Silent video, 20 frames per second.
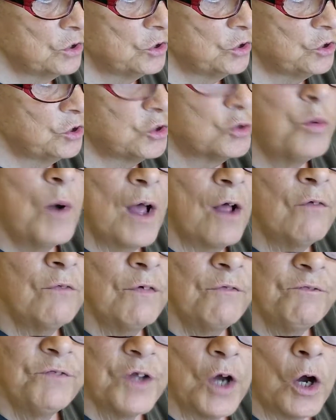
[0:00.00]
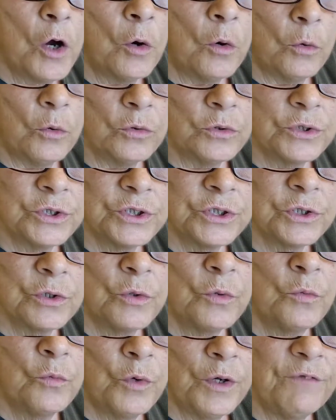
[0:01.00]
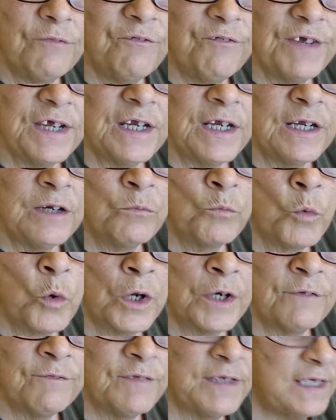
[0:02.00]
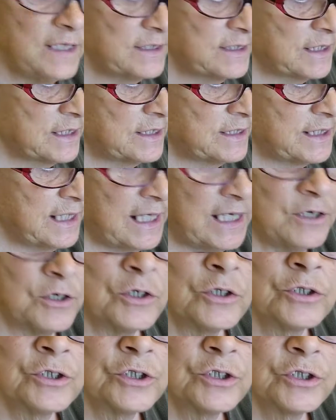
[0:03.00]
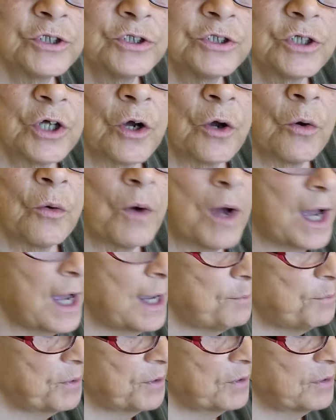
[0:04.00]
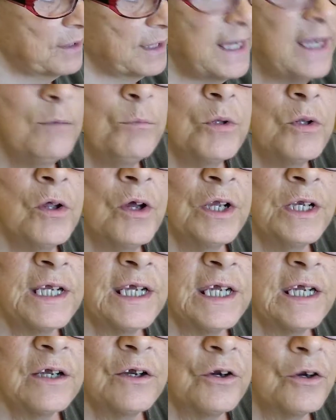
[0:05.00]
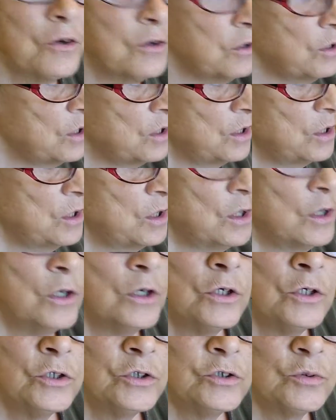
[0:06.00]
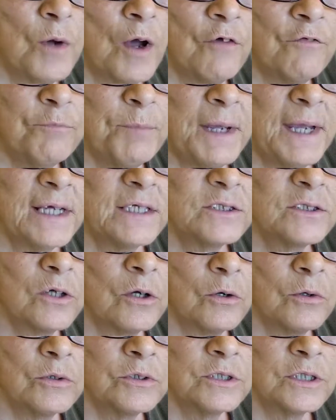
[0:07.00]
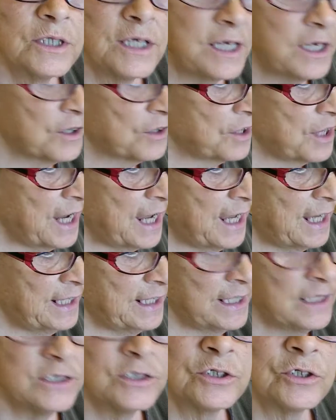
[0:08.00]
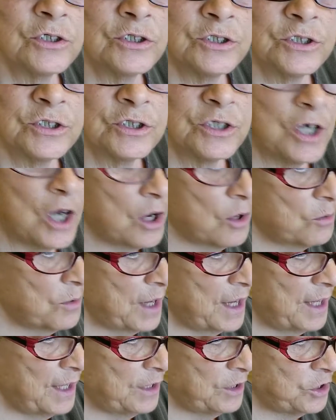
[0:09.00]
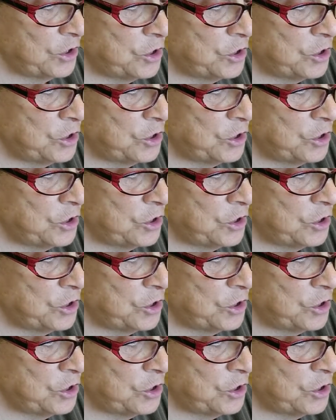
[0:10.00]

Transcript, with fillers: 12 of those would fit in one of these containers. So I put a label on here. 12 bags goes in here and it's good to go. And